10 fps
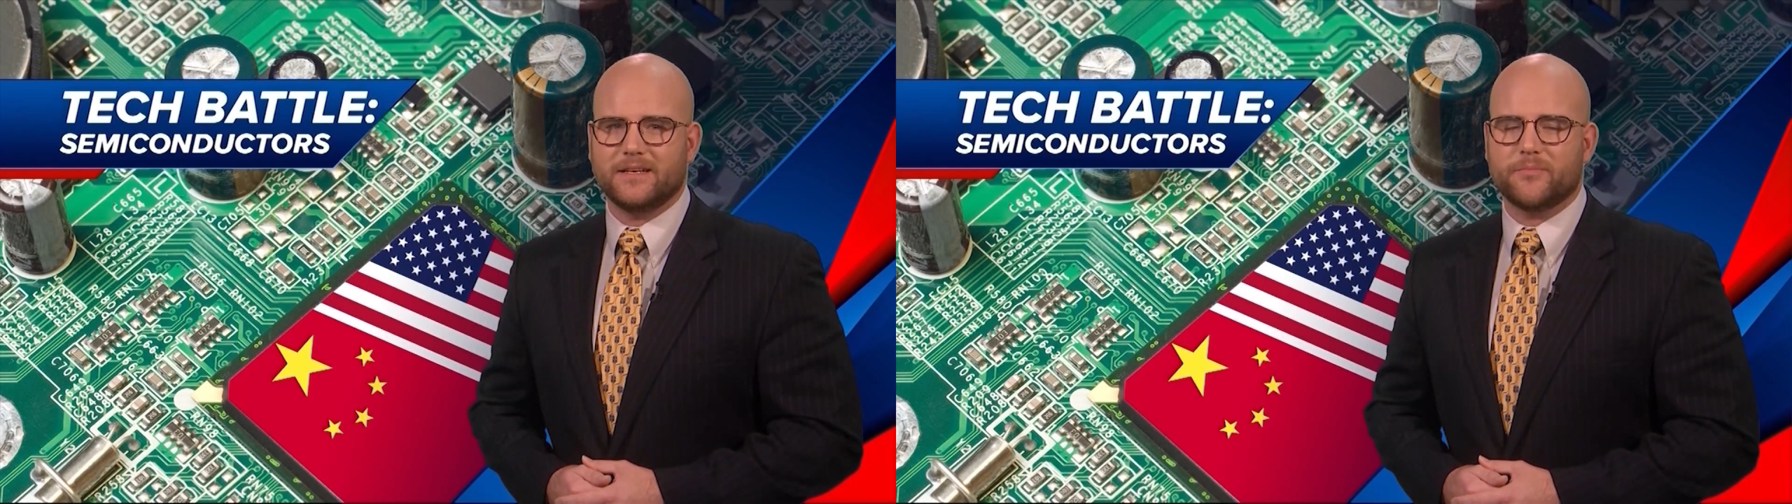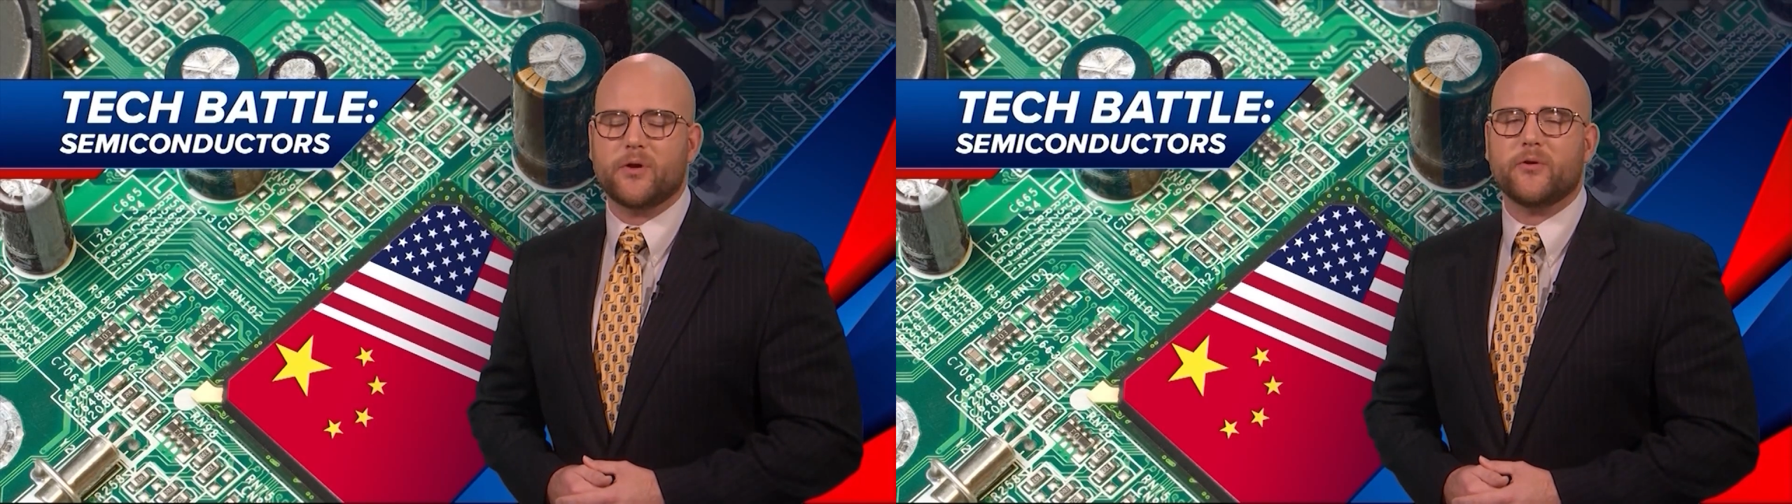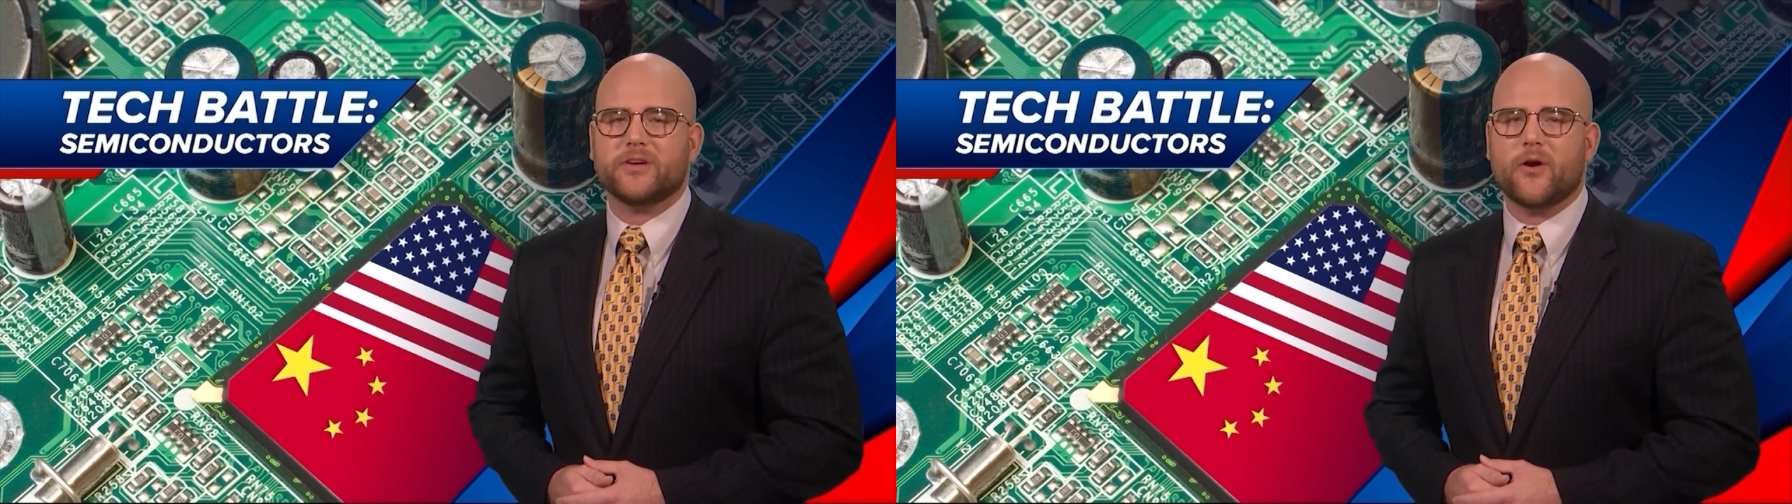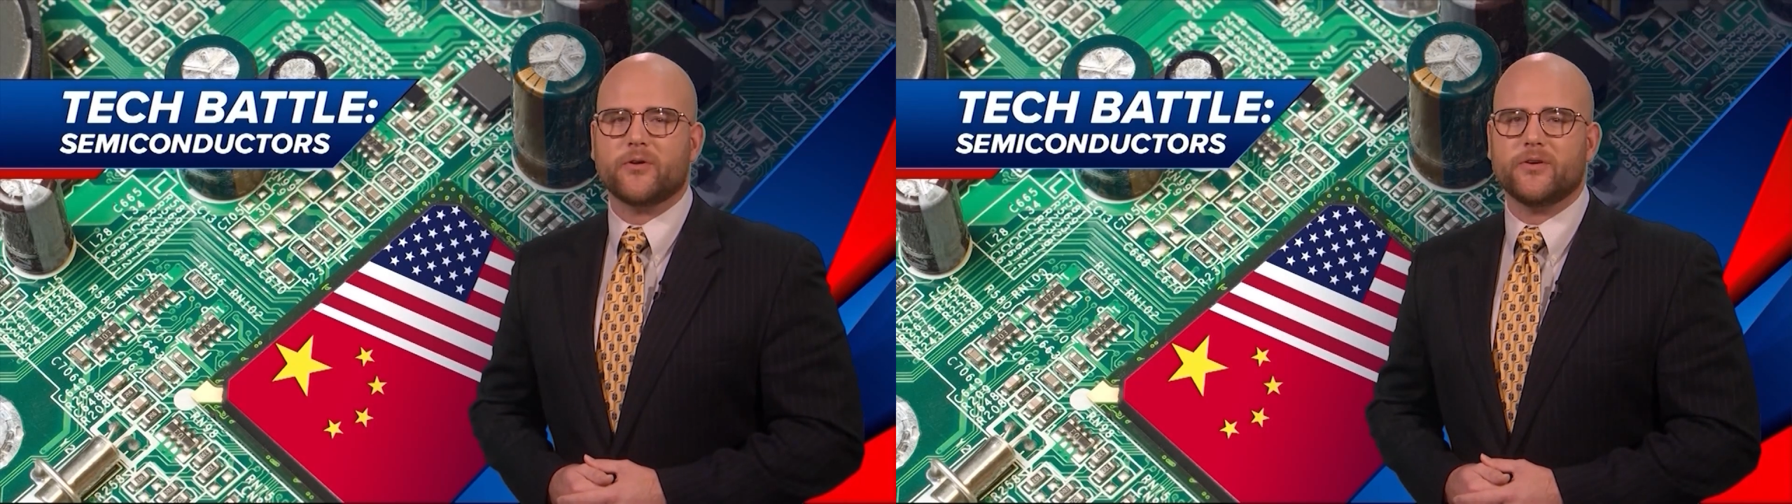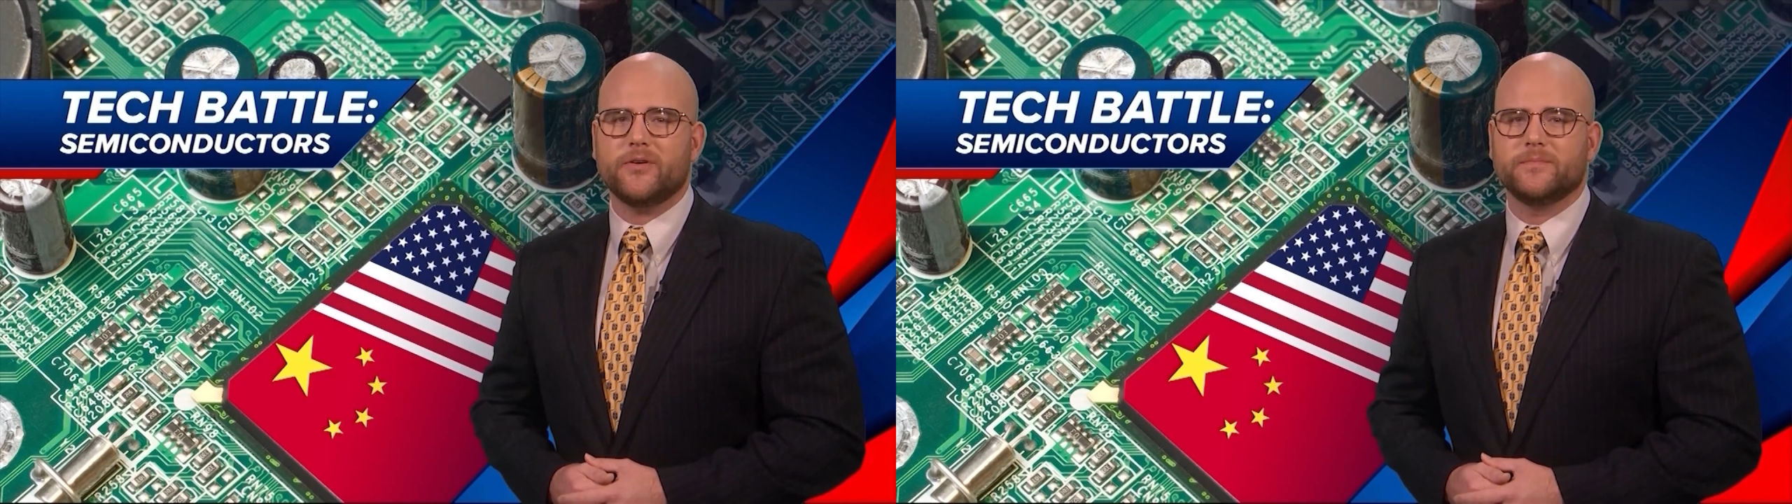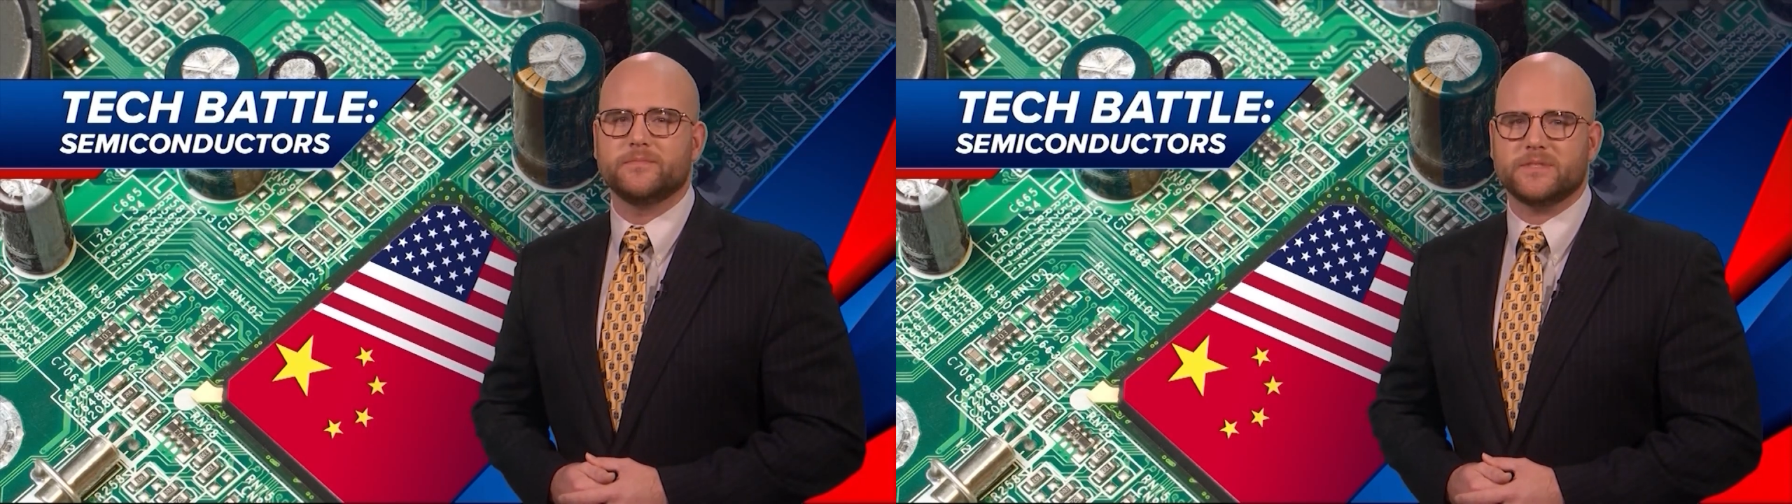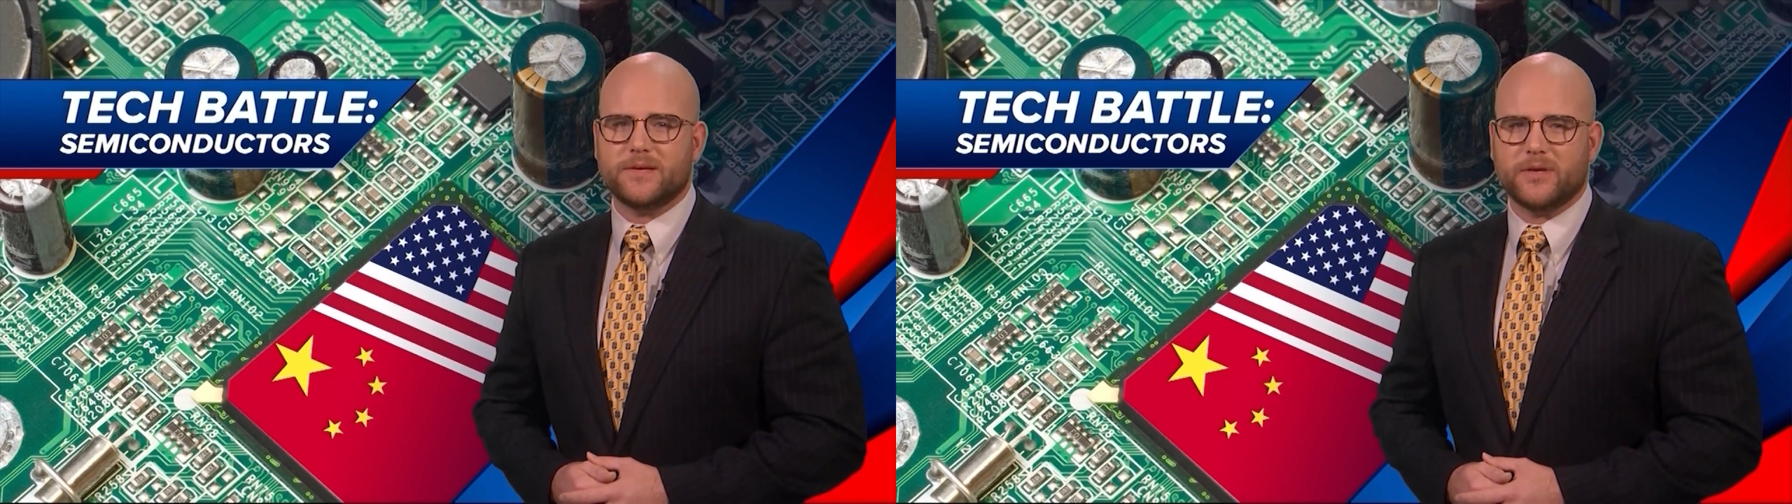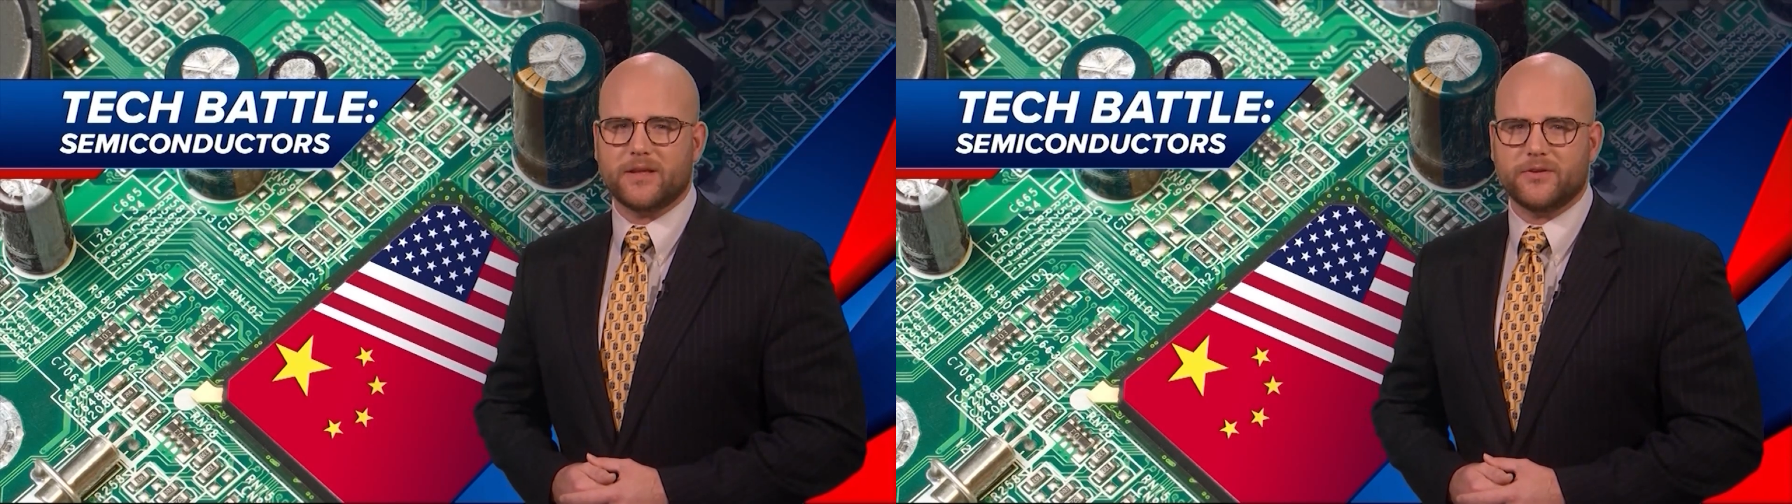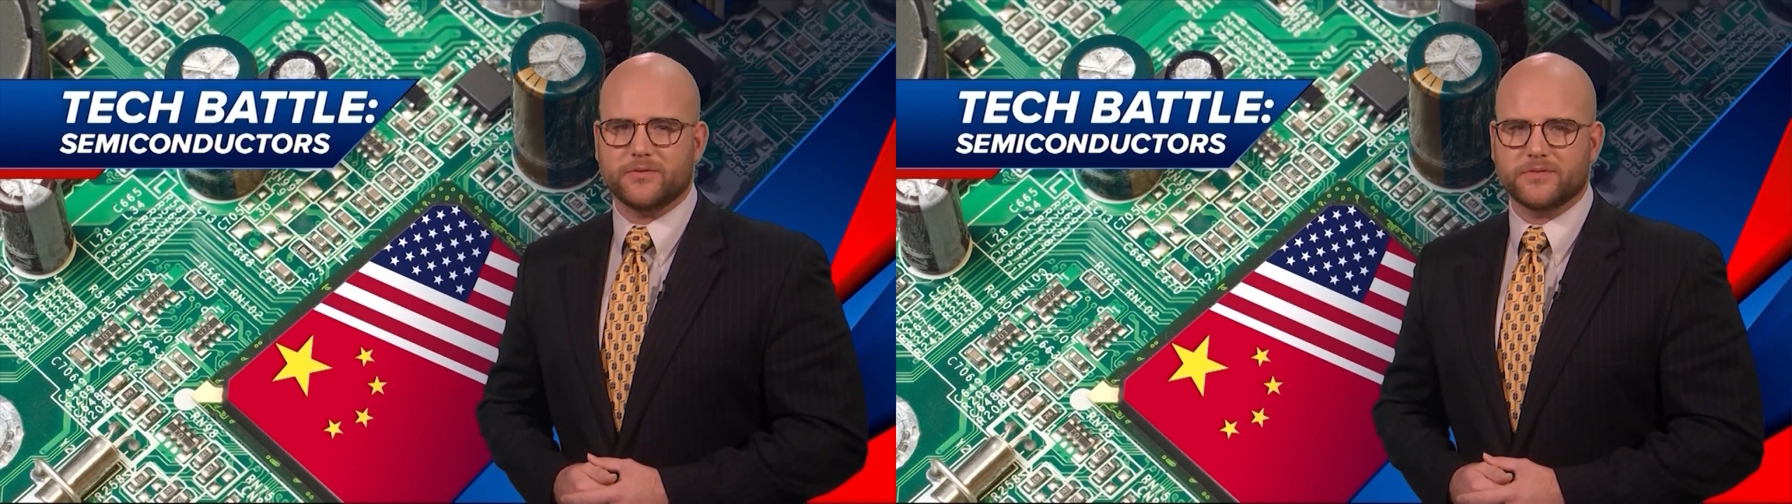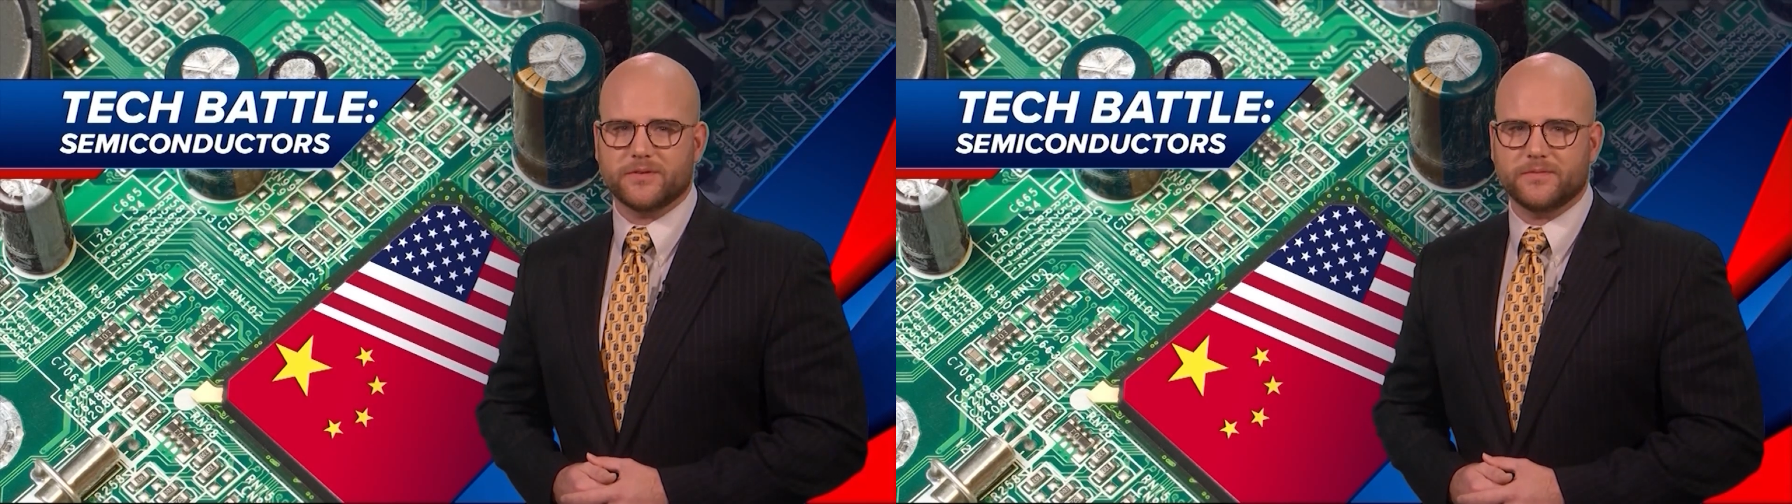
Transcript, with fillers: Brody Carter, CBN News.